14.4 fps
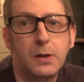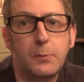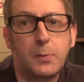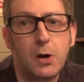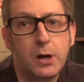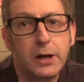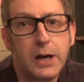
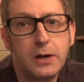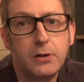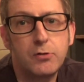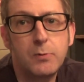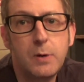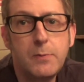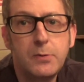but I
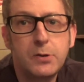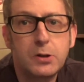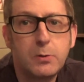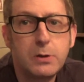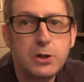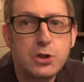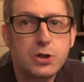cannot remember the
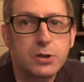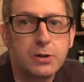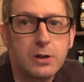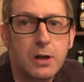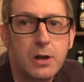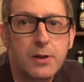question.